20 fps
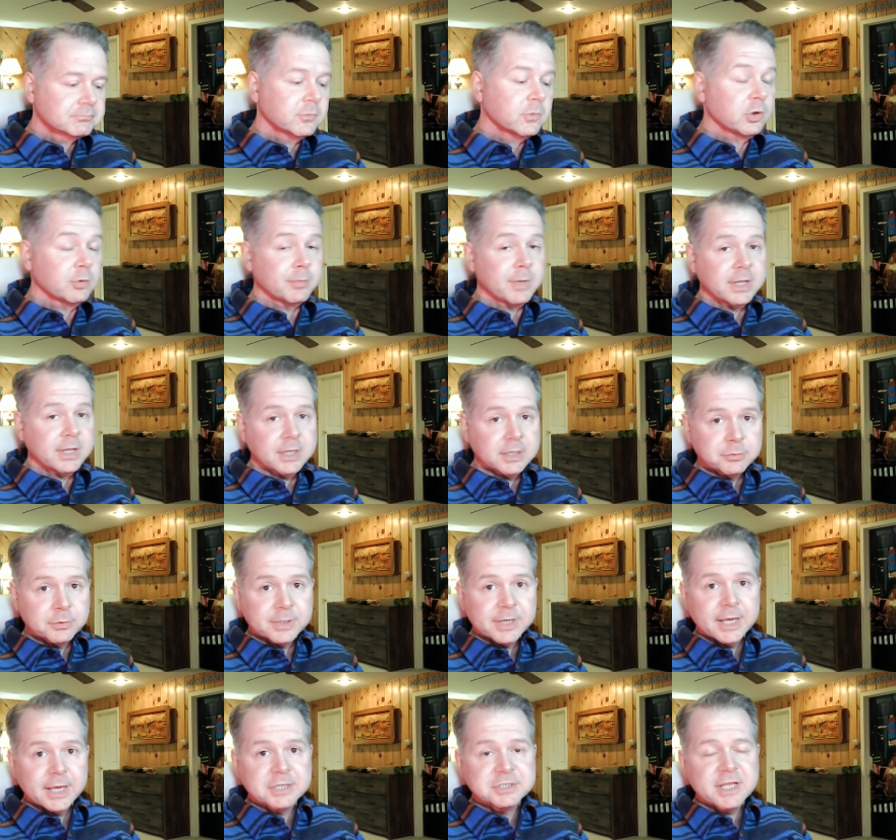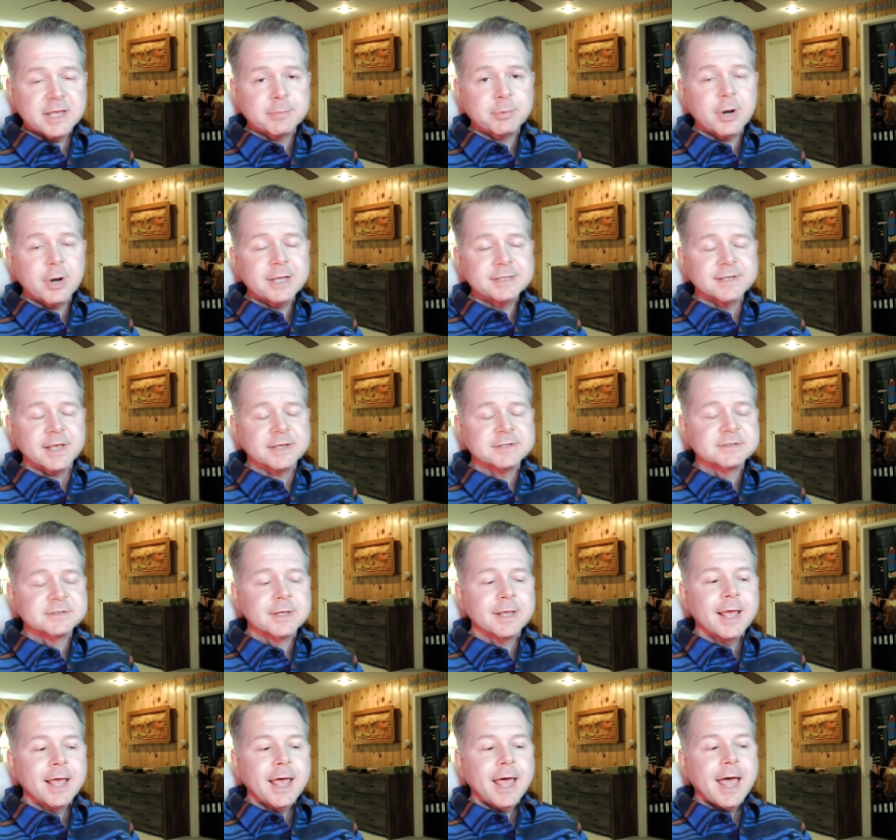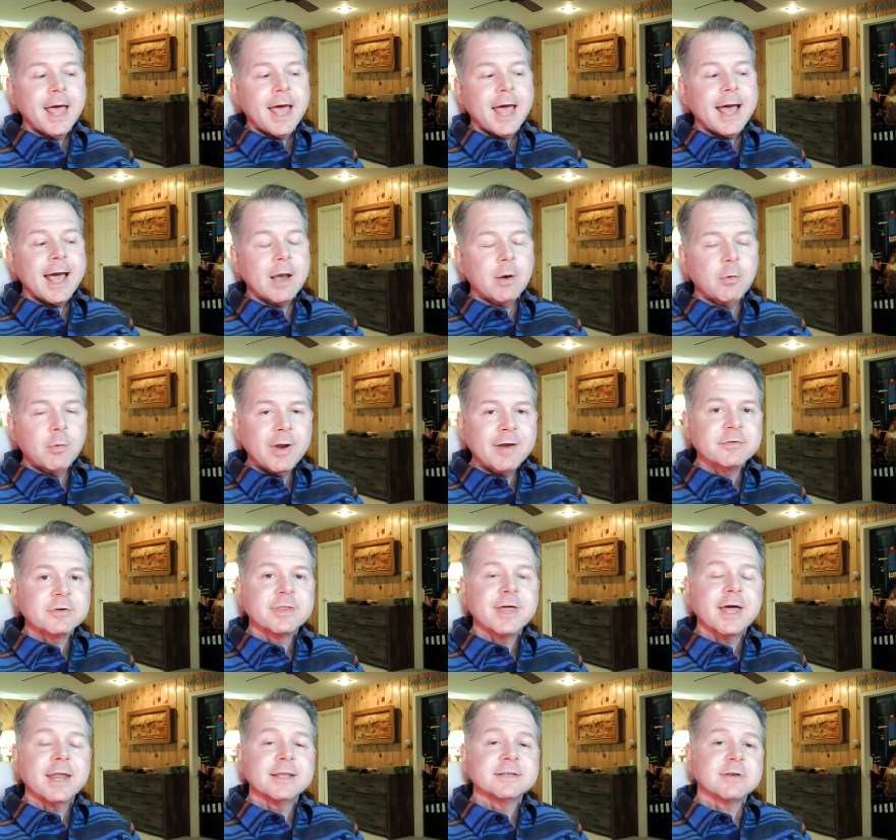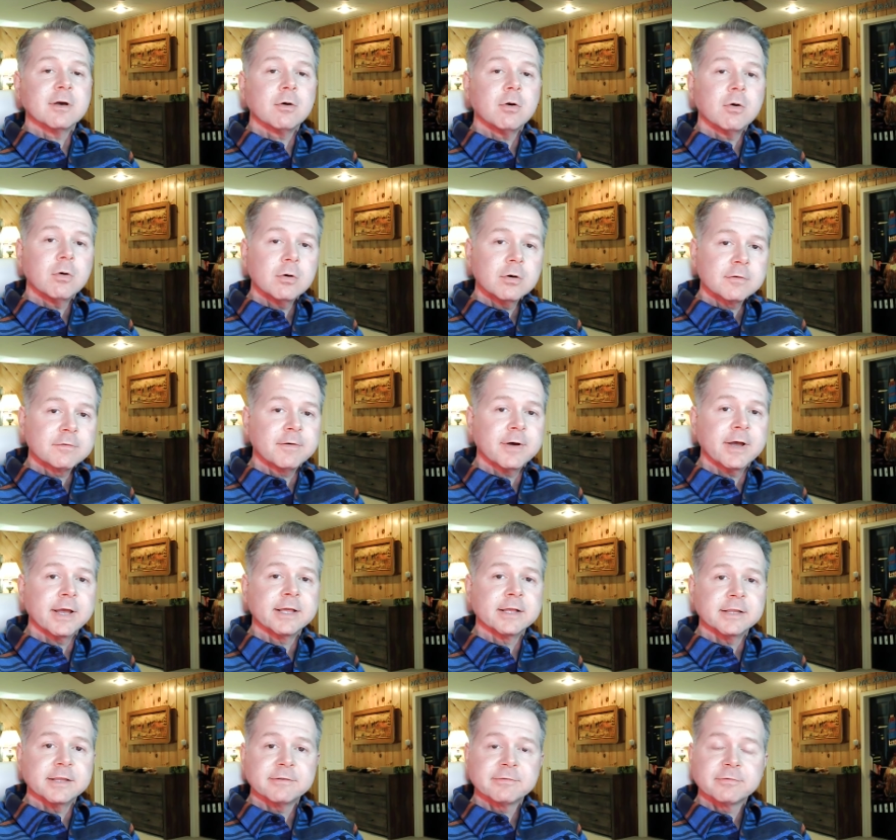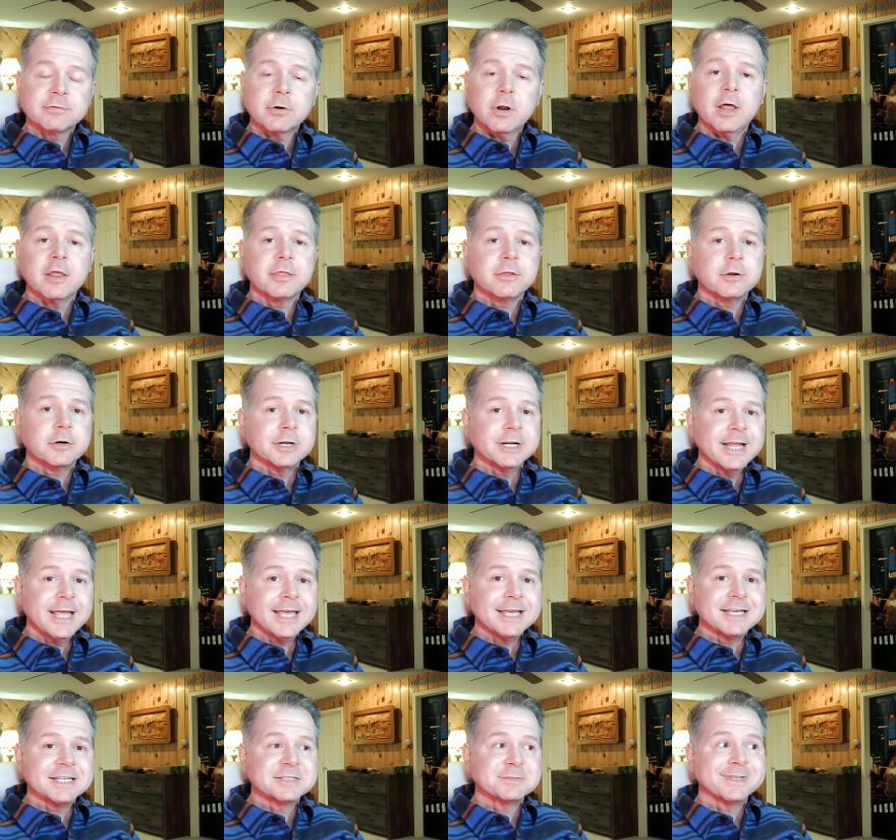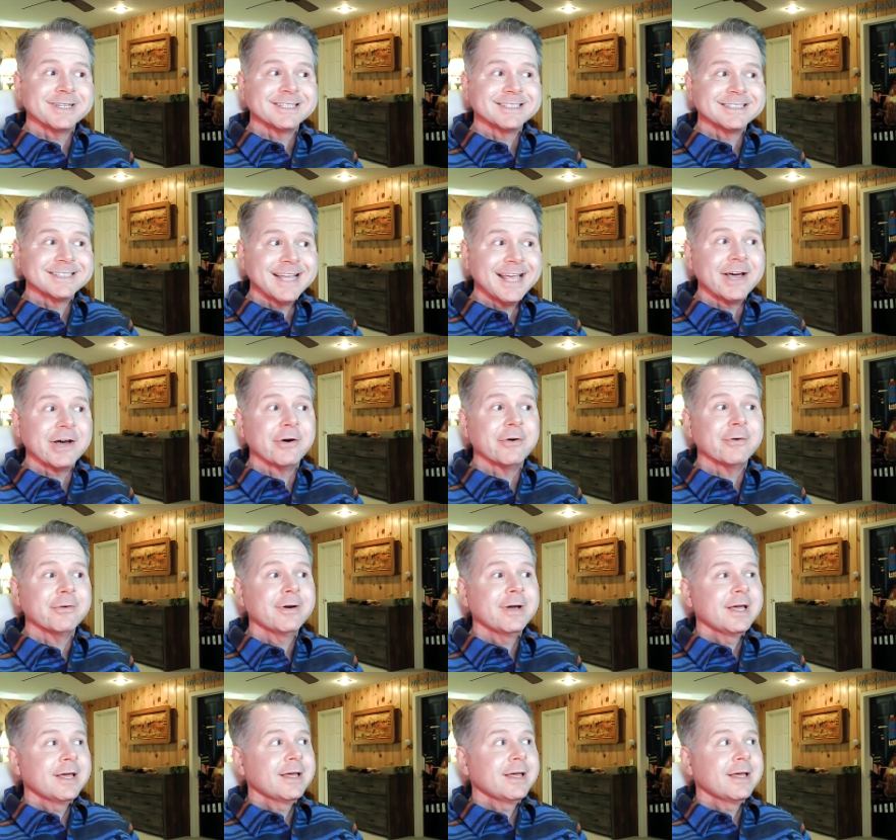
You may need to engage in that process. However, that is a horrifyingly fraught 30 days because now,